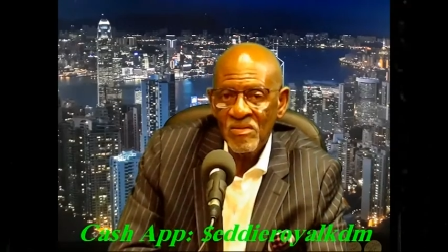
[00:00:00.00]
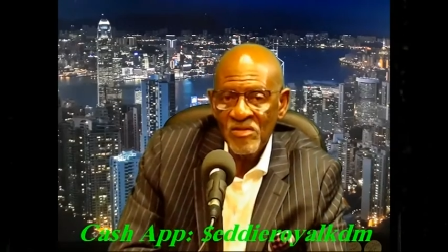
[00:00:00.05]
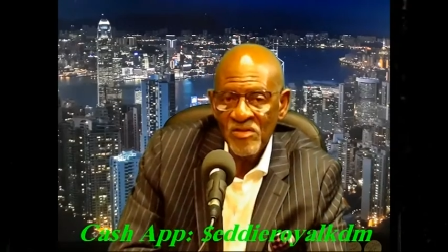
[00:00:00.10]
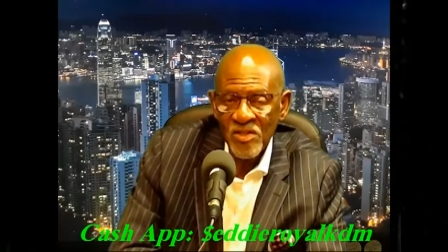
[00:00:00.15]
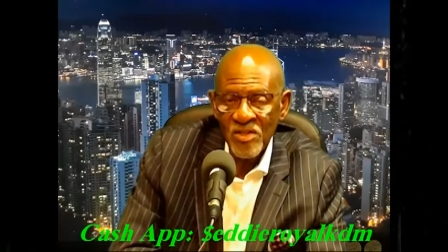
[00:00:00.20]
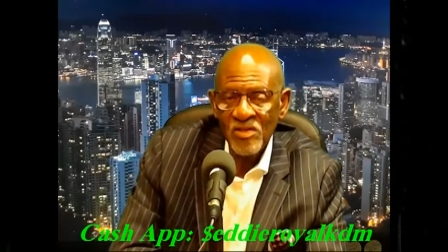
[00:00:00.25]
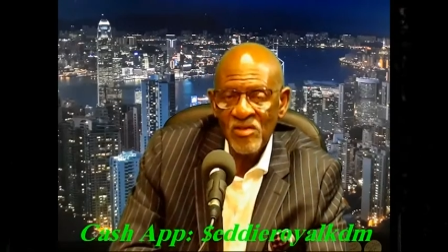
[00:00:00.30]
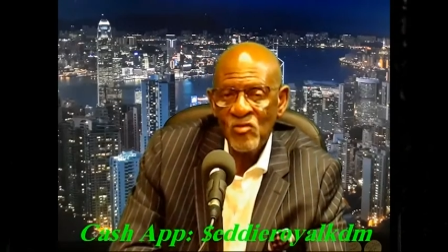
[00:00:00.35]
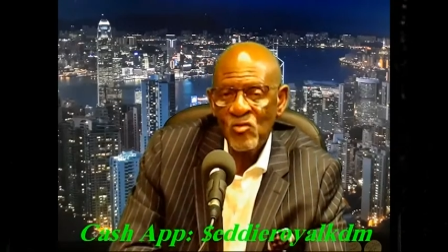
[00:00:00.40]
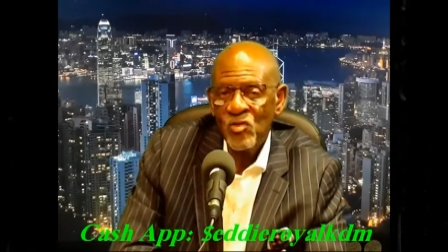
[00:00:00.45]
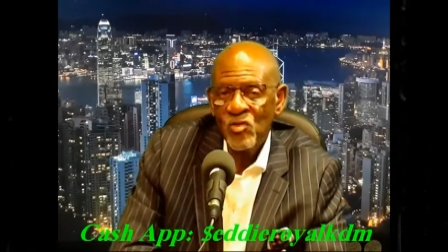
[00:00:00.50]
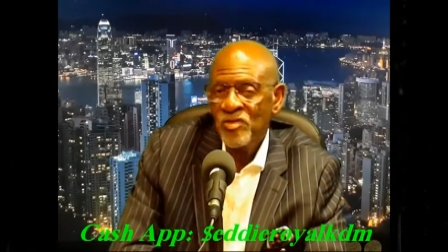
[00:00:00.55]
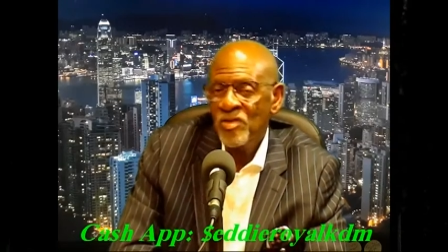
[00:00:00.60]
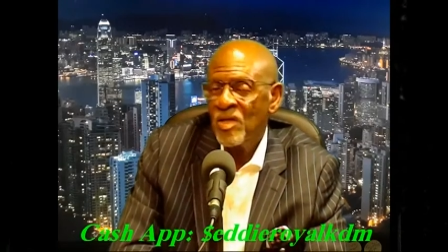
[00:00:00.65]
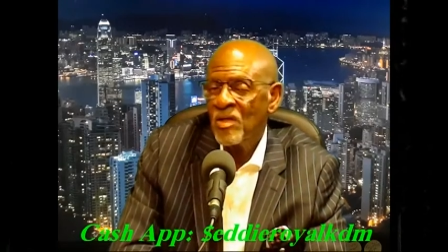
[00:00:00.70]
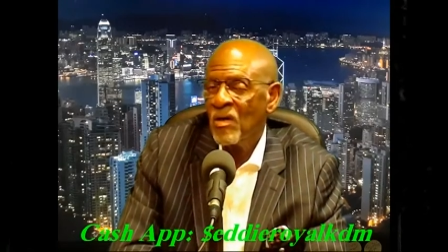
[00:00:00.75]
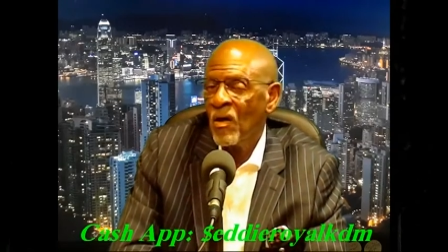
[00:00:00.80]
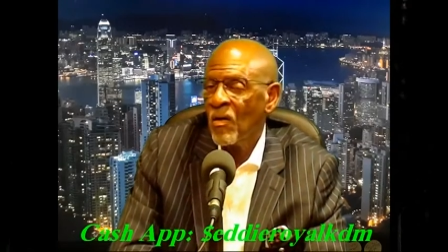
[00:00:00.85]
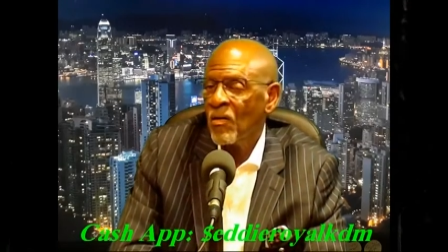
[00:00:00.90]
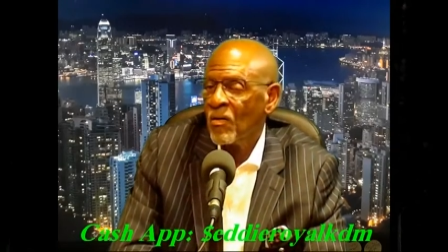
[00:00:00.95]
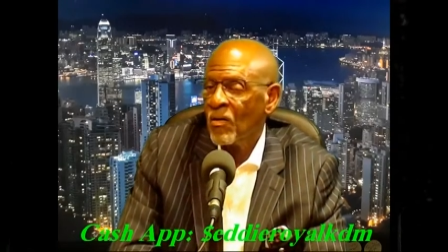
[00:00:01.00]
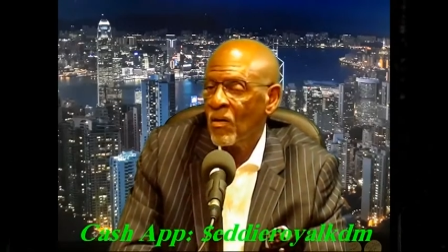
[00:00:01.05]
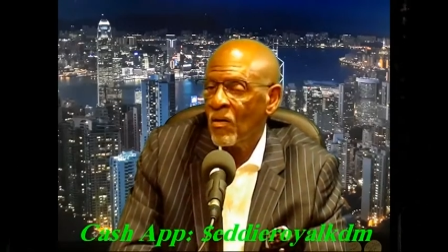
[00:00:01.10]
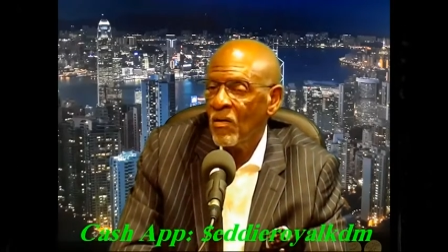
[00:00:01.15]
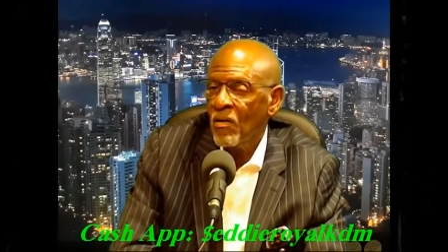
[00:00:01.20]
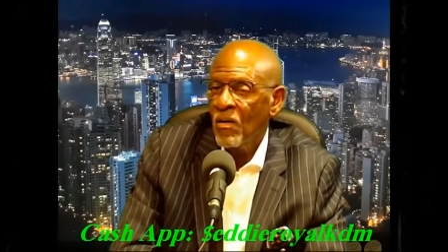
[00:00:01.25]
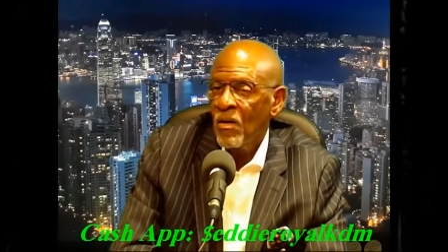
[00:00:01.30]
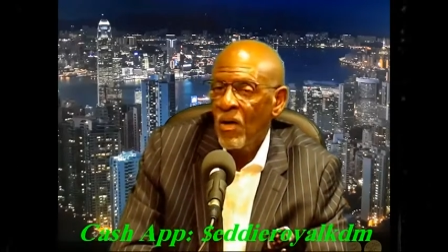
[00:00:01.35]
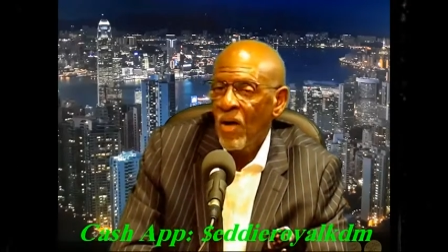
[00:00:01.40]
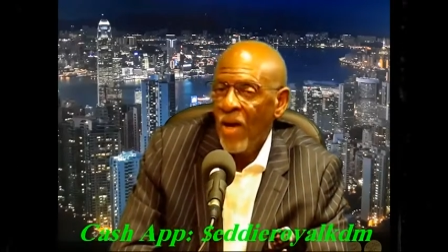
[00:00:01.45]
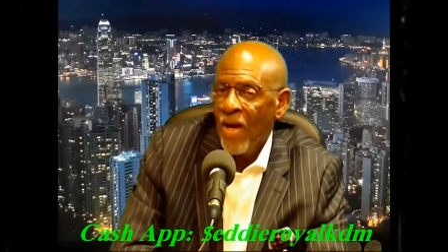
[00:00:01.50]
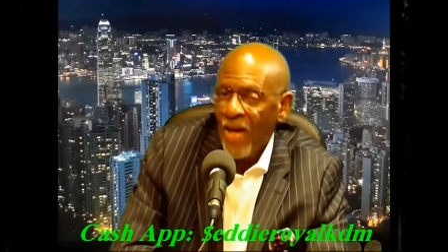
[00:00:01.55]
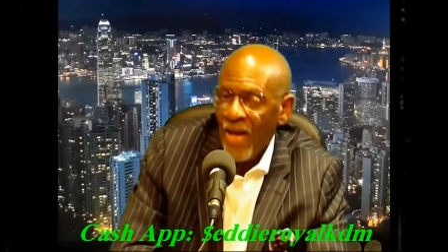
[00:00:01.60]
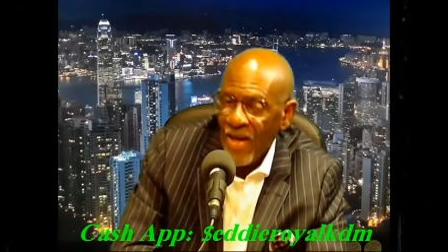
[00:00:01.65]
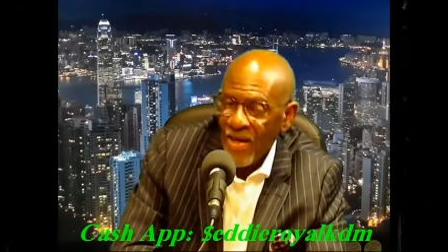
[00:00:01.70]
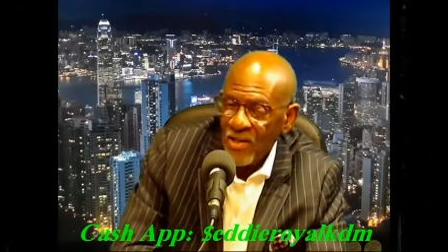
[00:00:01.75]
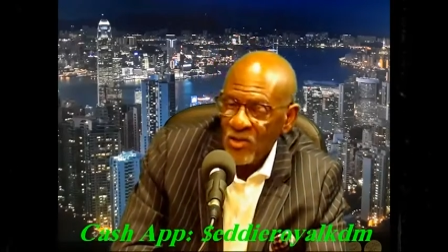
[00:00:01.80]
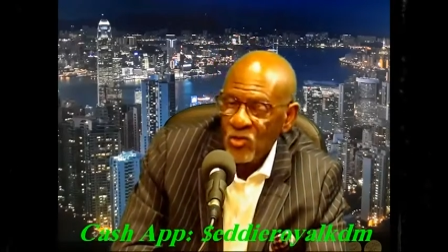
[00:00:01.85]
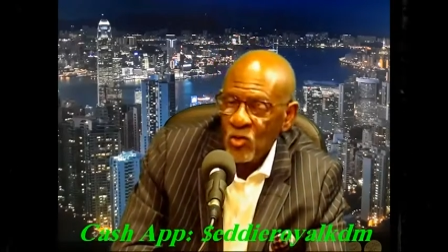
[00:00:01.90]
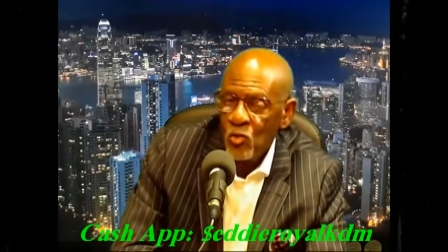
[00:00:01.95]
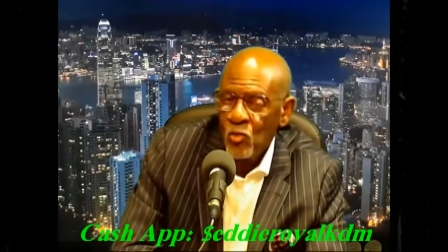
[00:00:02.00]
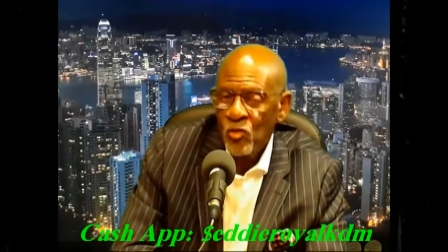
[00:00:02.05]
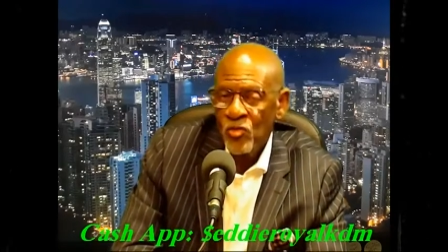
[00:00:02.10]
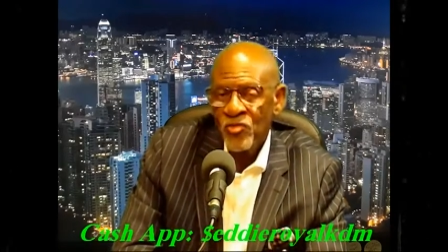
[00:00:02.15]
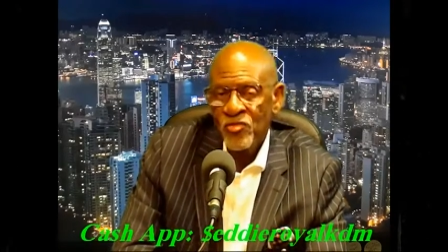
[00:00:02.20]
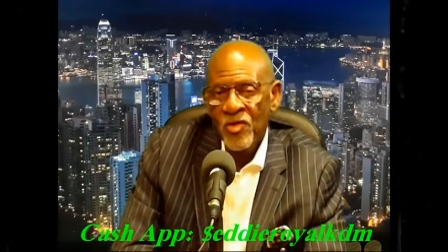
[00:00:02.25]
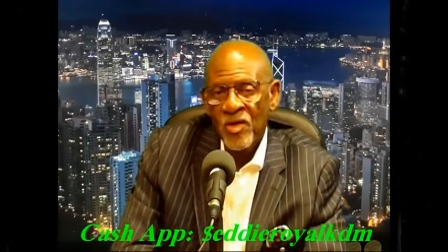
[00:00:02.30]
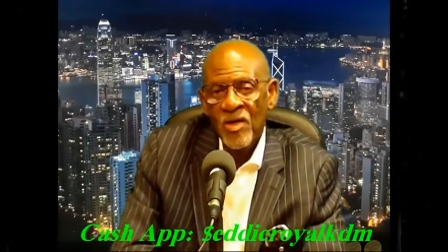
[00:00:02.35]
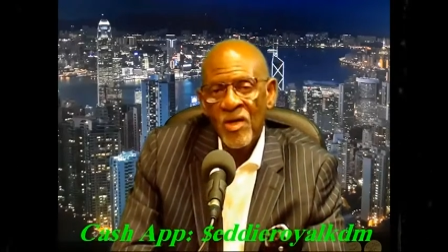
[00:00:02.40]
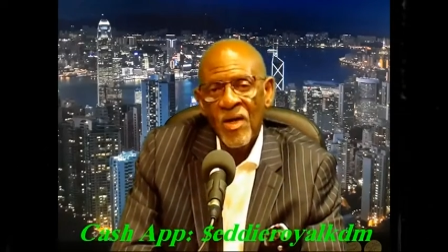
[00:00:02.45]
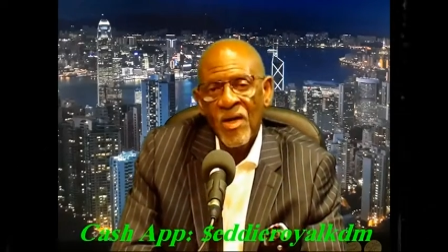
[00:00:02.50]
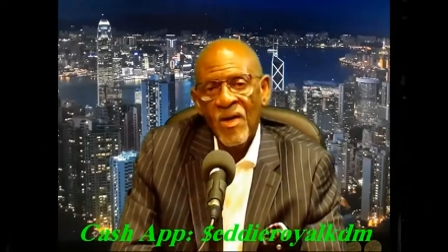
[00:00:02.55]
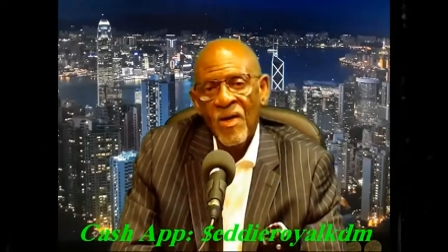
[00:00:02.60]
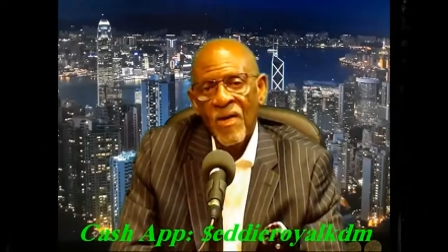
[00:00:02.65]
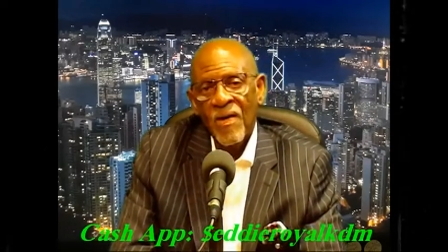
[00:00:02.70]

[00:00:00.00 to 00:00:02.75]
Jesus would say, or an angel would say,